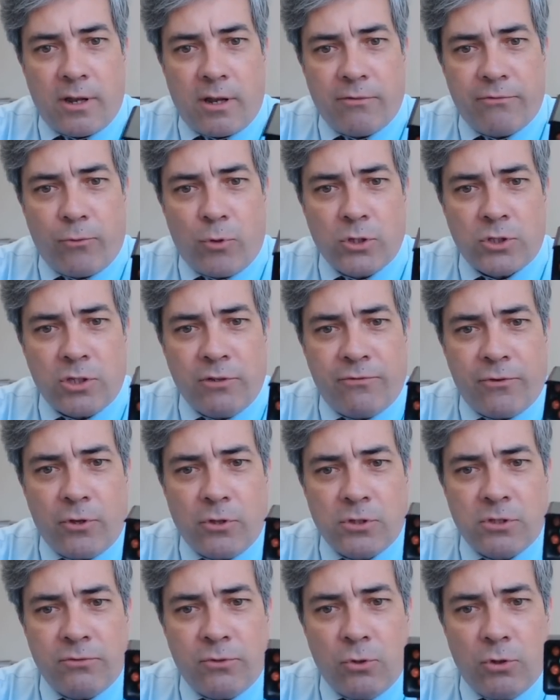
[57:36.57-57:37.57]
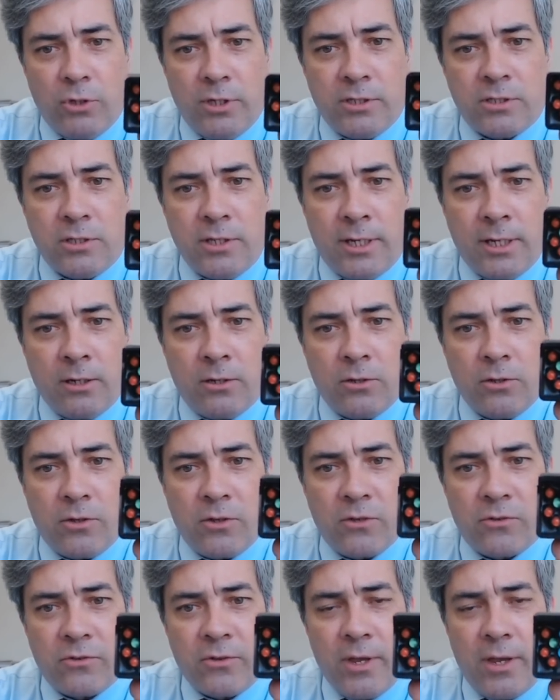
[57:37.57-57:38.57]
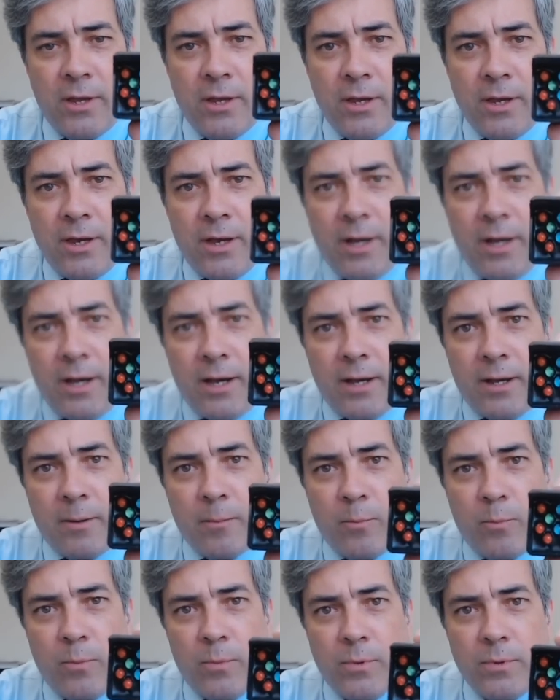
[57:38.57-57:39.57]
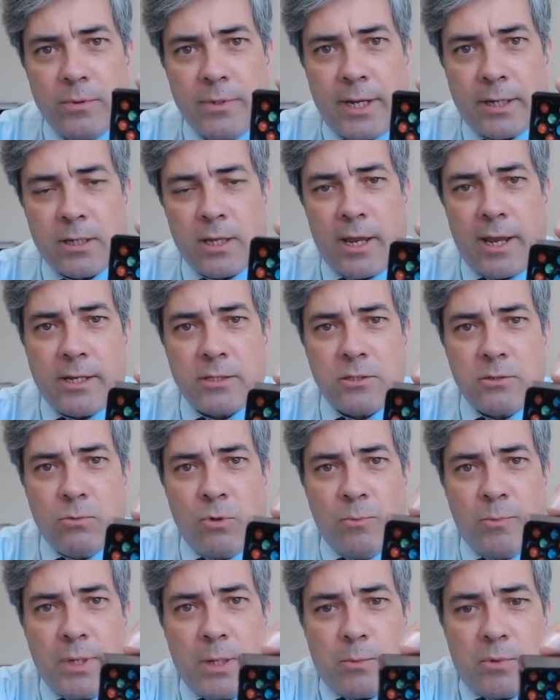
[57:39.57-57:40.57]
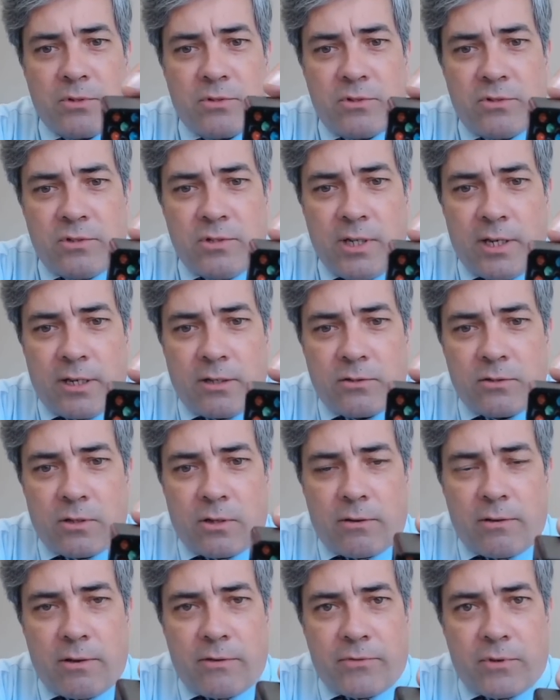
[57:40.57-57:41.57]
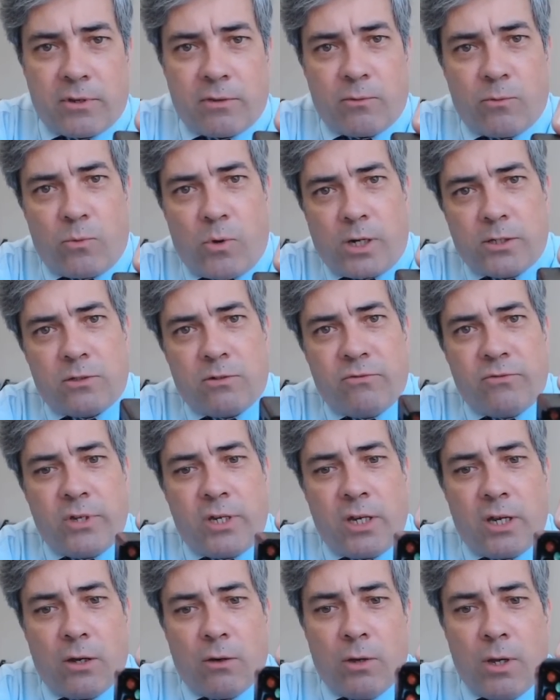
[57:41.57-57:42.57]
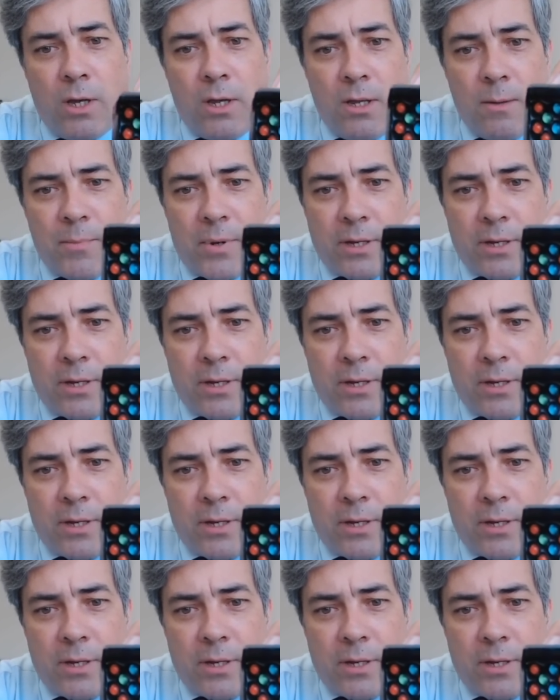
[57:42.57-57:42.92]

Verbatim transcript: Uh, unfortunately, for those of you listening to this uh, netcast, you won't be able to see it, so you're going to have to watch the video.